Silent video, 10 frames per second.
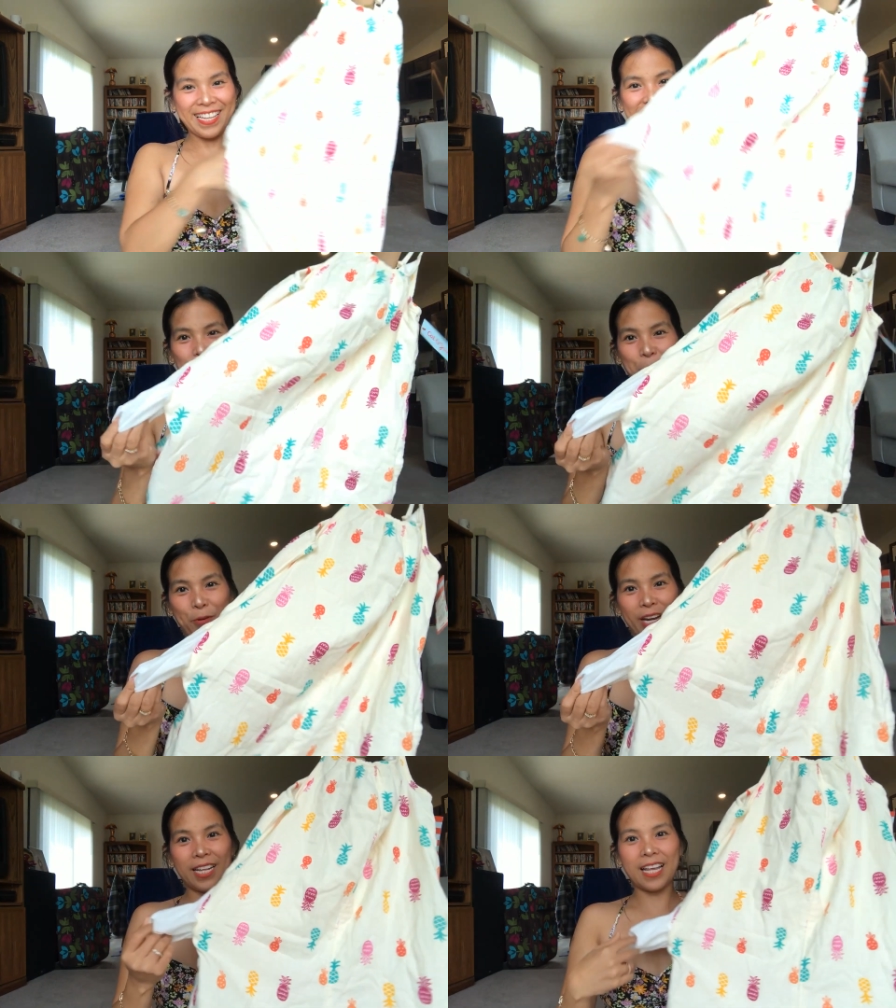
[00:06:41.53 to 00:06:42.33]
It's so
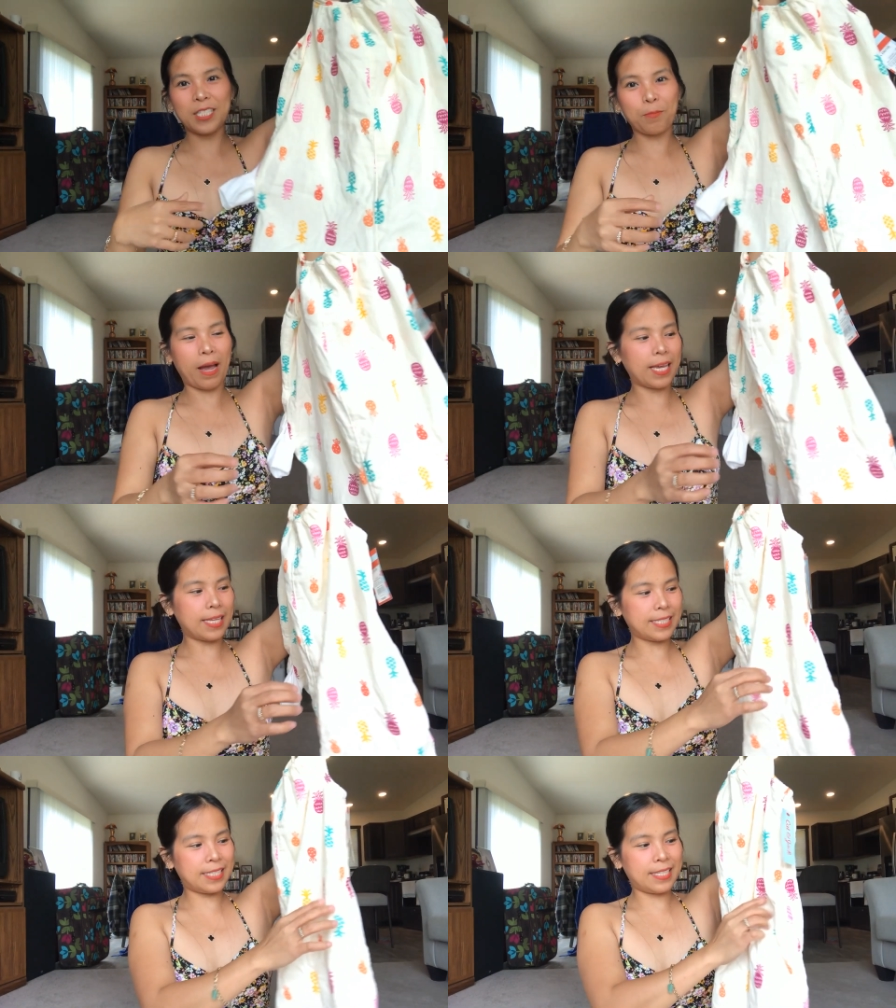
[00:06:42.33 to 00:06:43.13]
pretty. It has
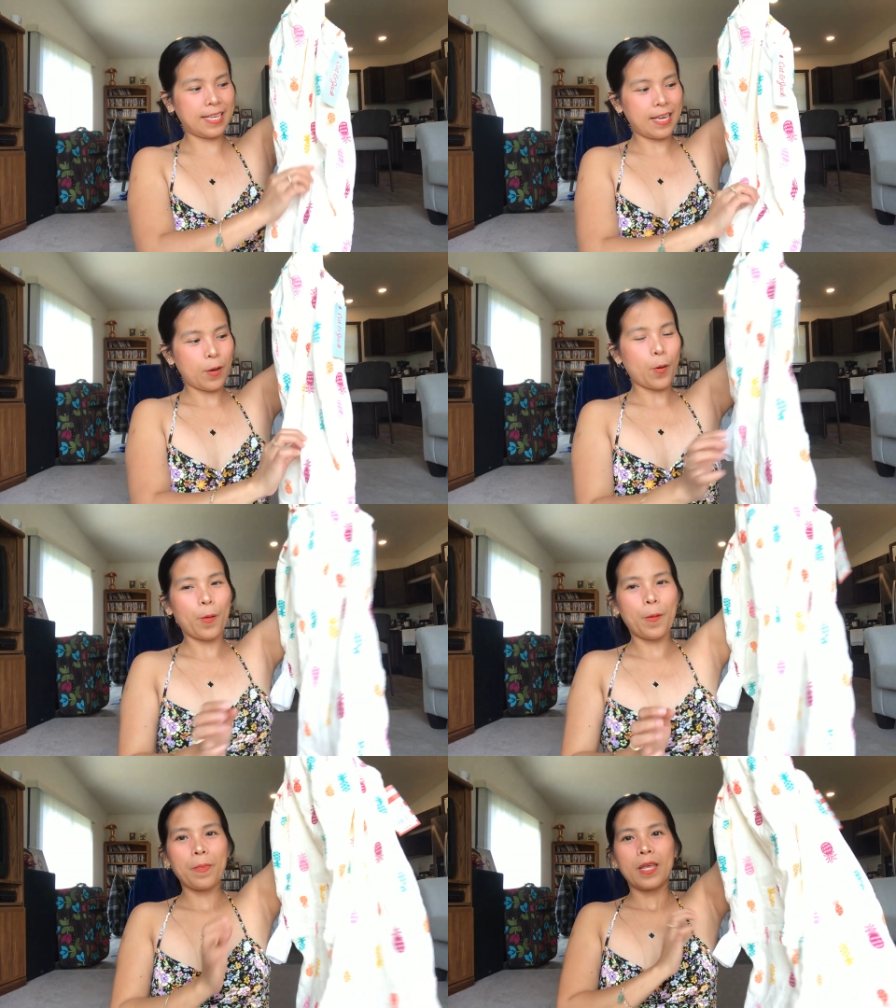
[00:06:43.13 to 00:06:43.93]
pockets.
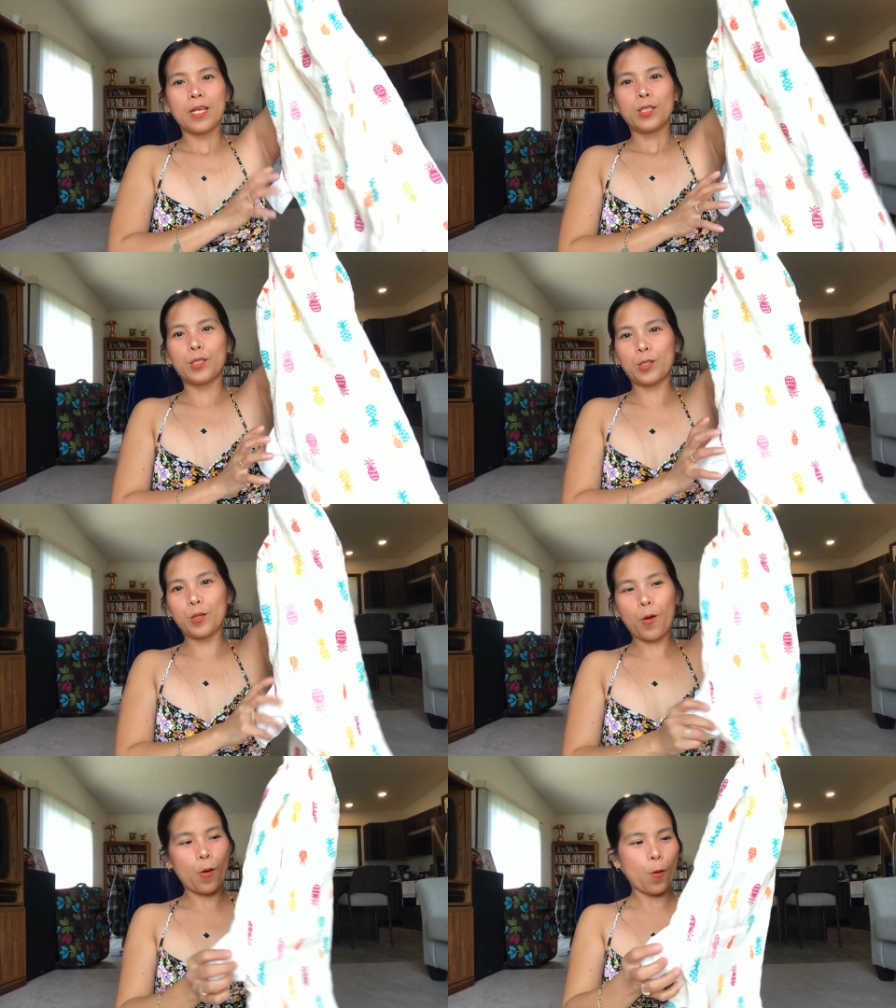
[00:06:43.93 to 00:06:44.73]

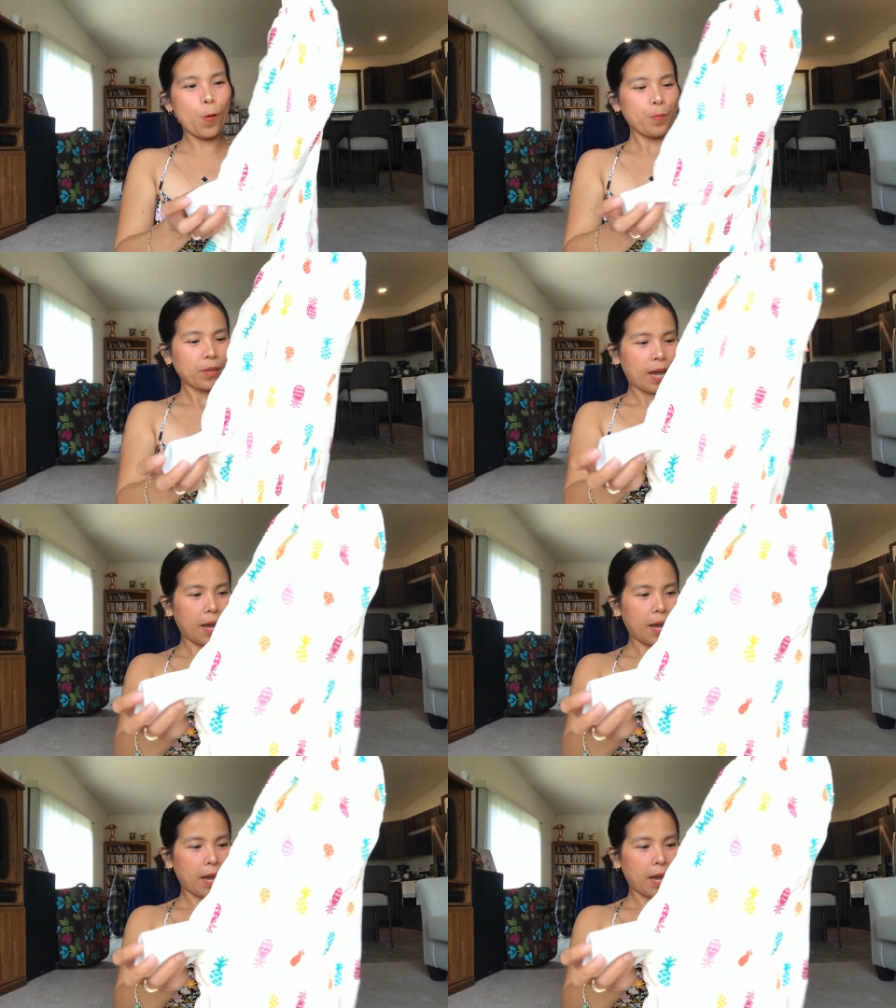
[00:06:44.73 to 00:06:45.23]
So,